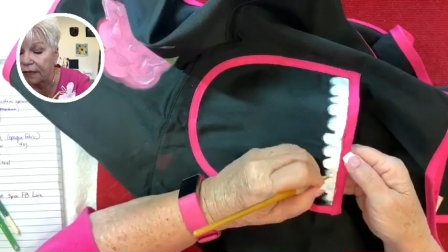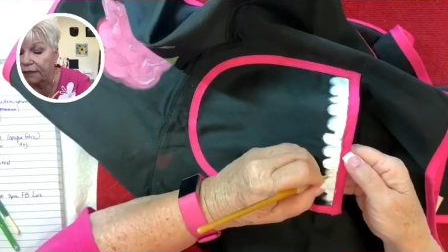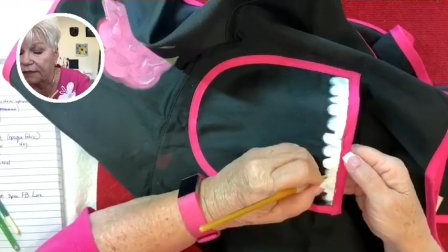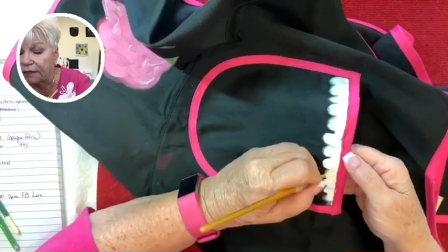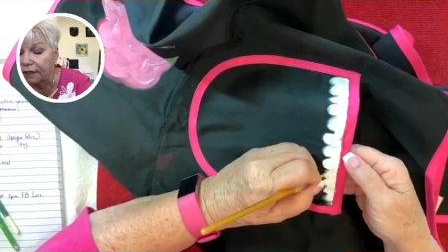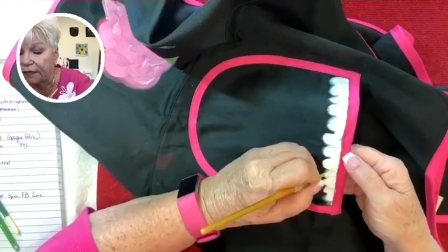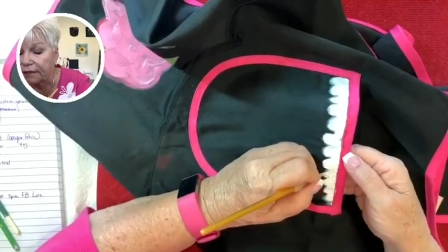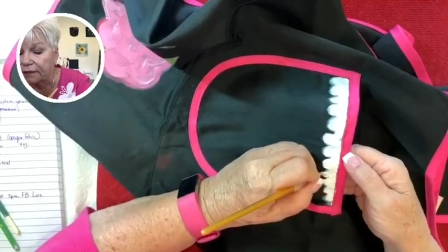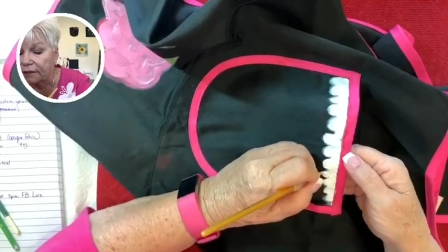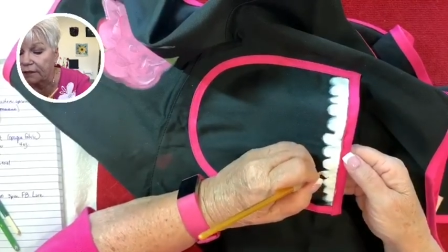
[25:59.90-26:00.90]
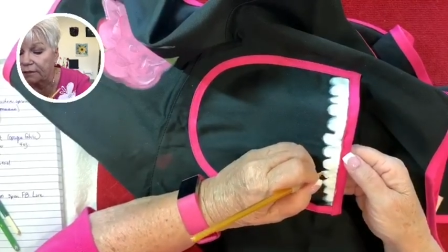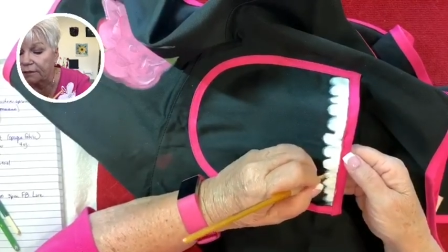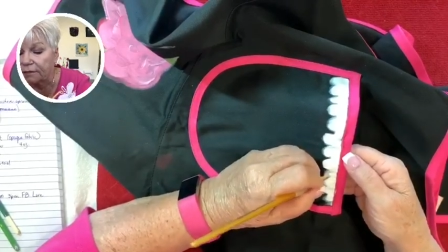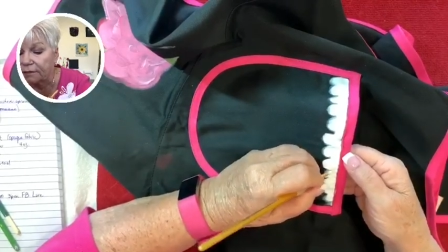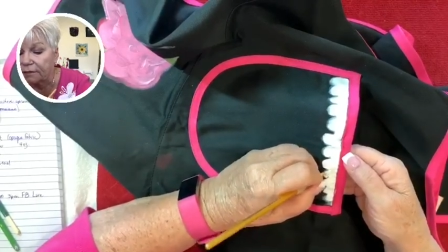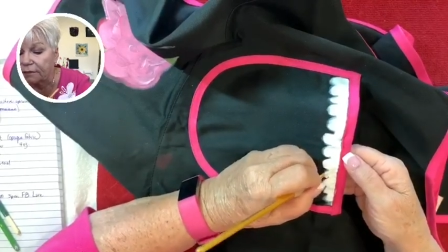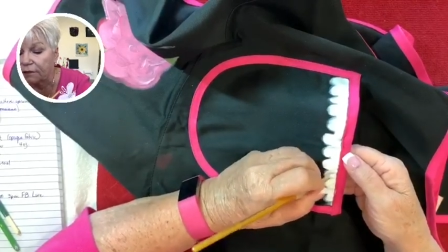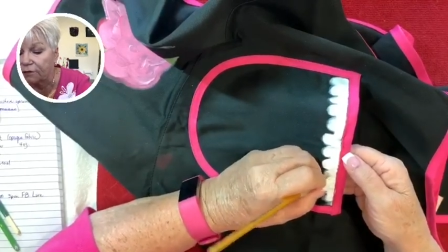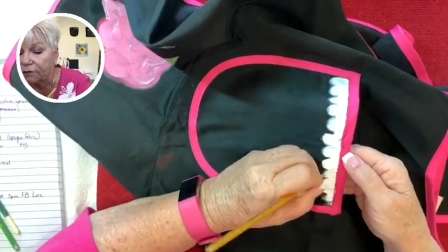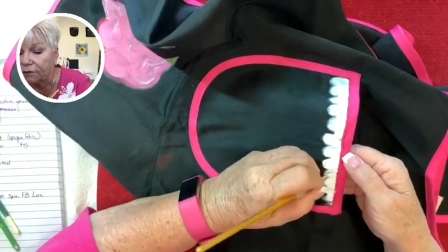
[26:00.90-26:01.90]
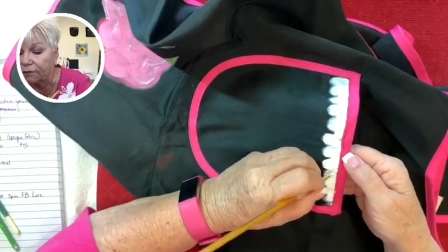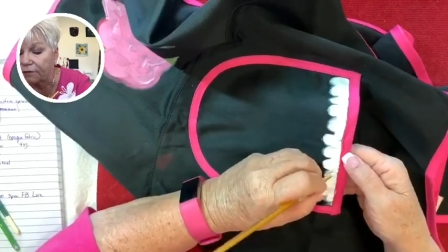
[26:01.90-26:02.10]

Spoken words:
guess it has some different